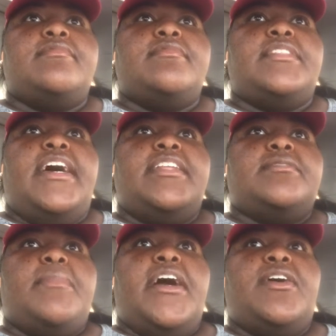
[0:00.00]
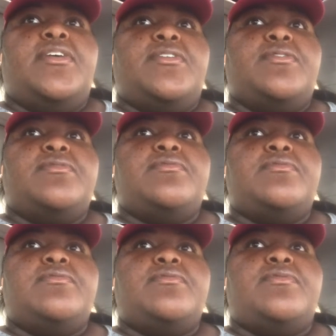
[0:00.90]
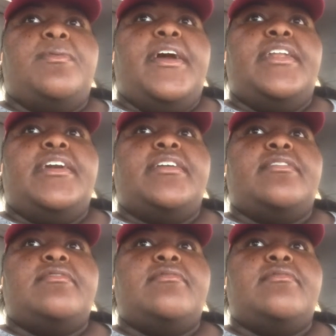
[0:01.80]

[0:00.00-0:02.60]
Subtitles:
That is my goal for right now.